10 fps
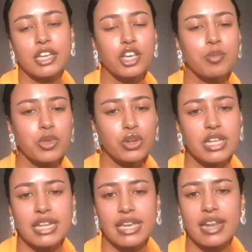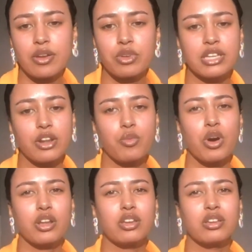community and i really don't
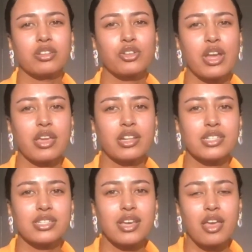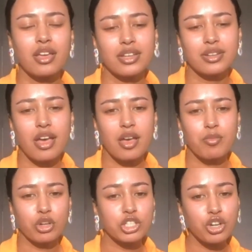want to create uh,
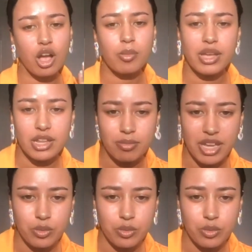more trauma in my